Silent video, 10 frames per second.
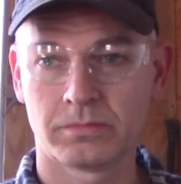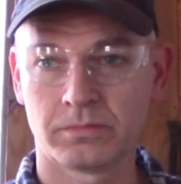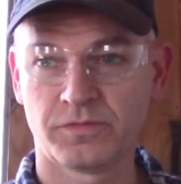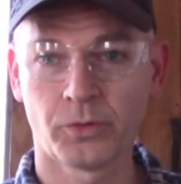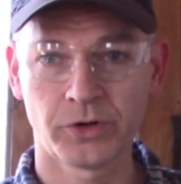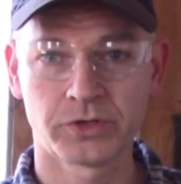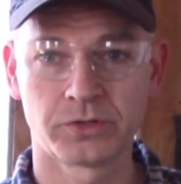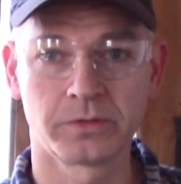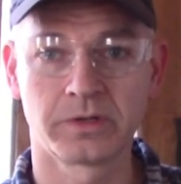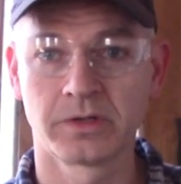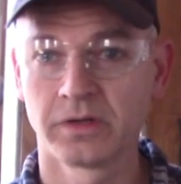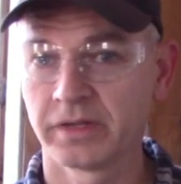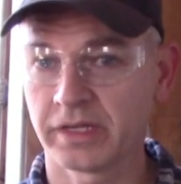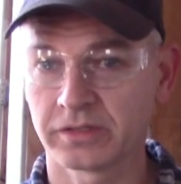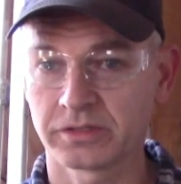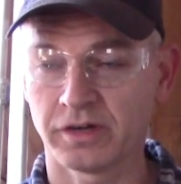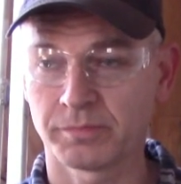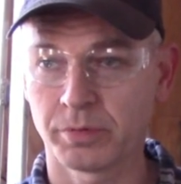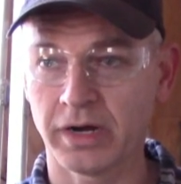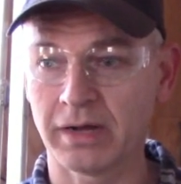fortitude. They could
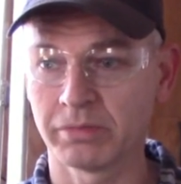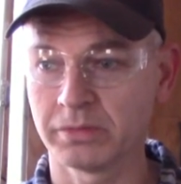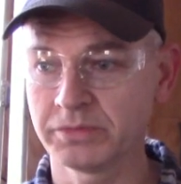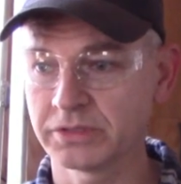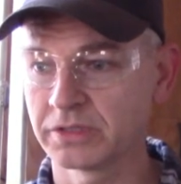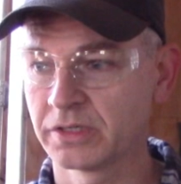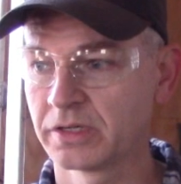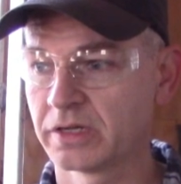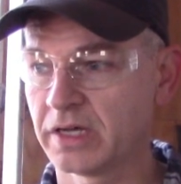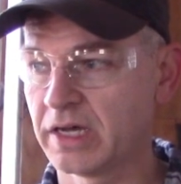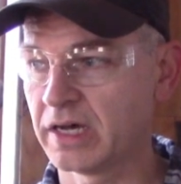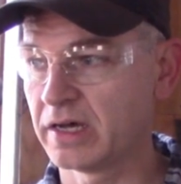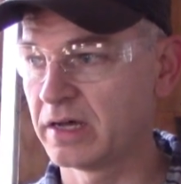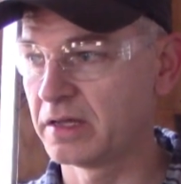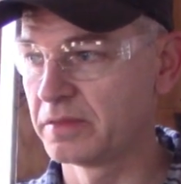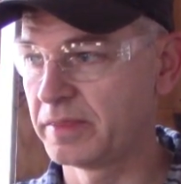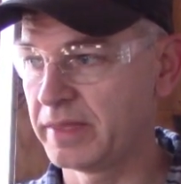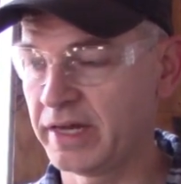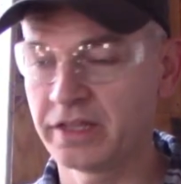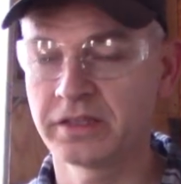solve problems,
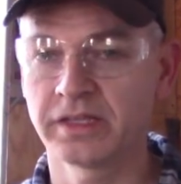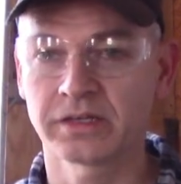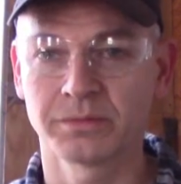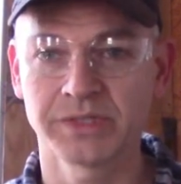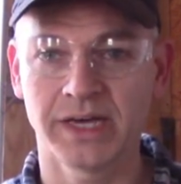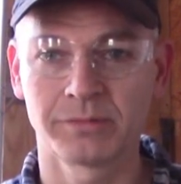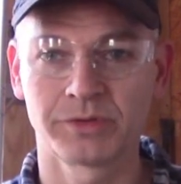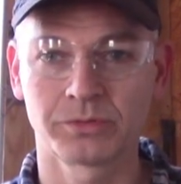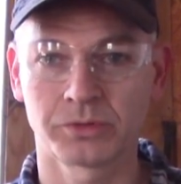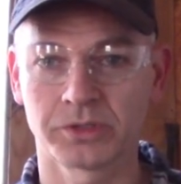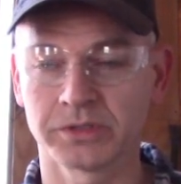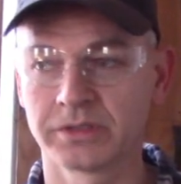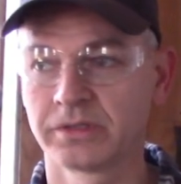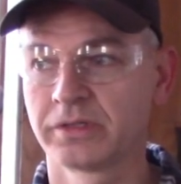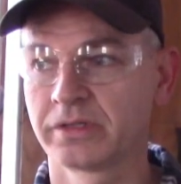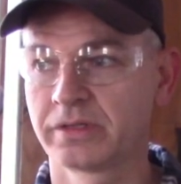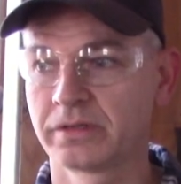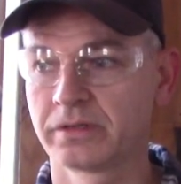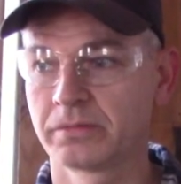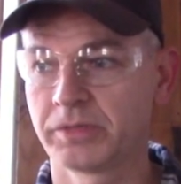anything that comes at them in the world,
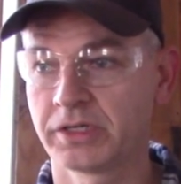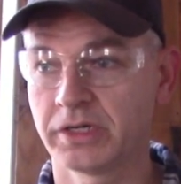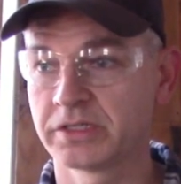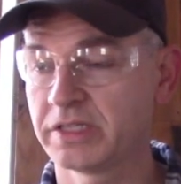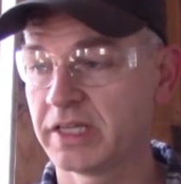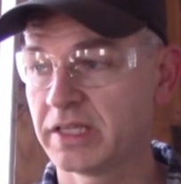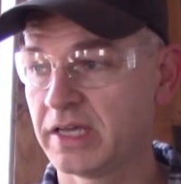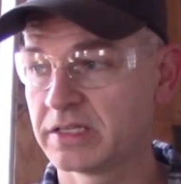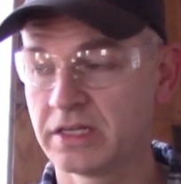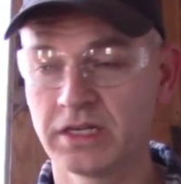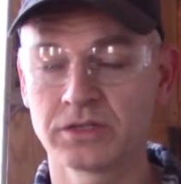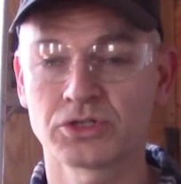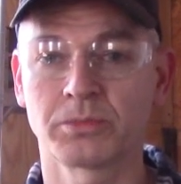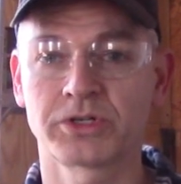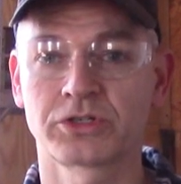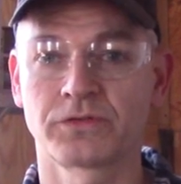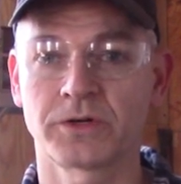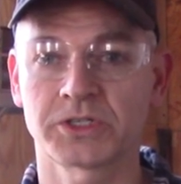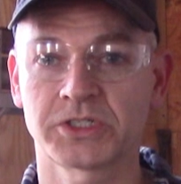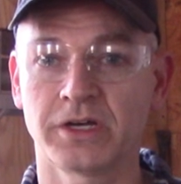because they did so much
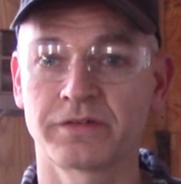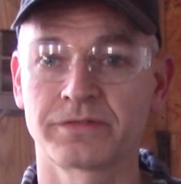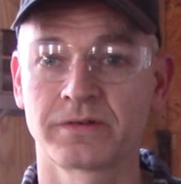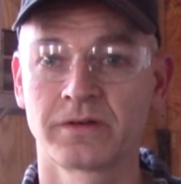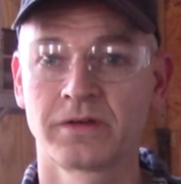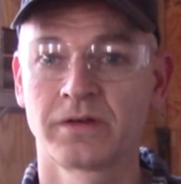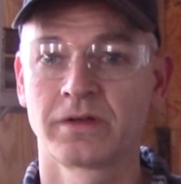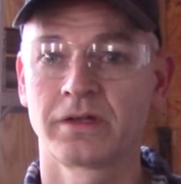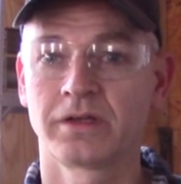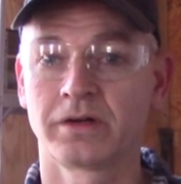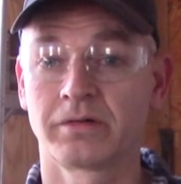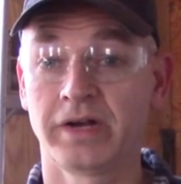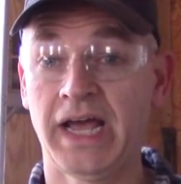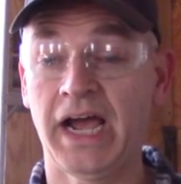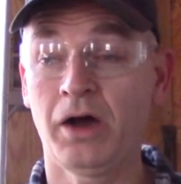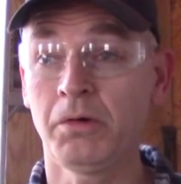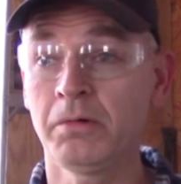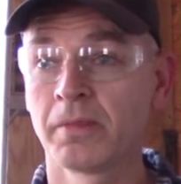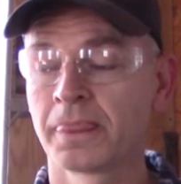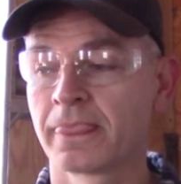diverse stuff.
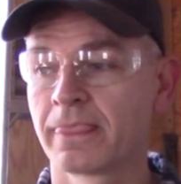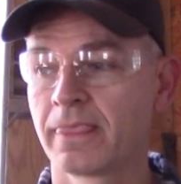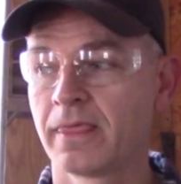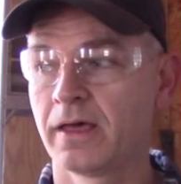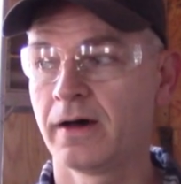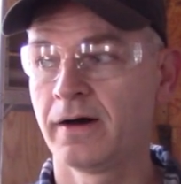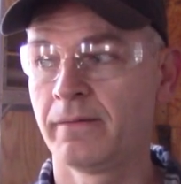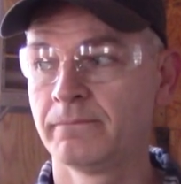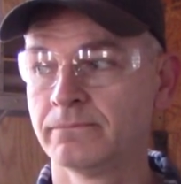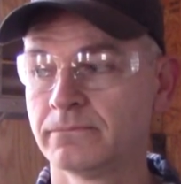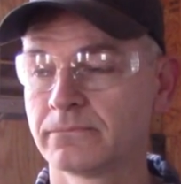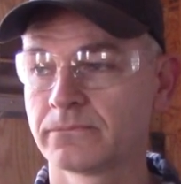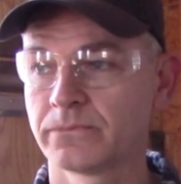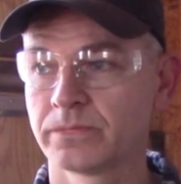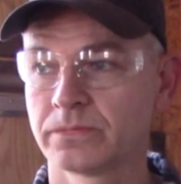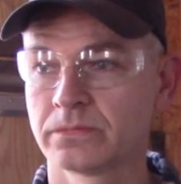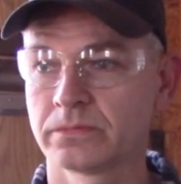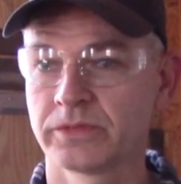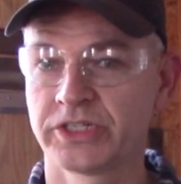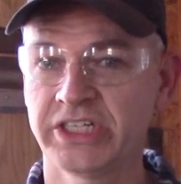Now,
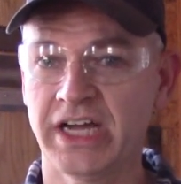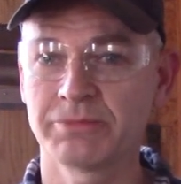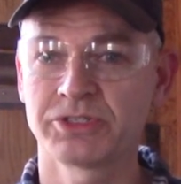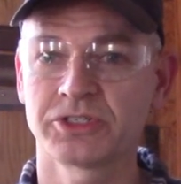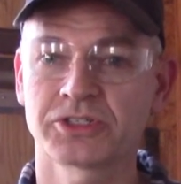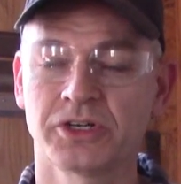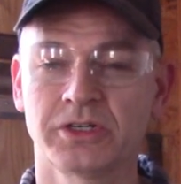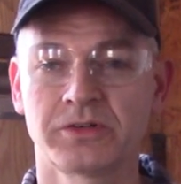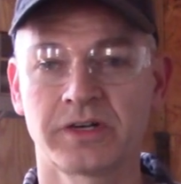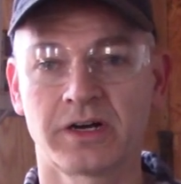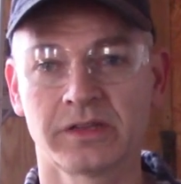the jobs in this country are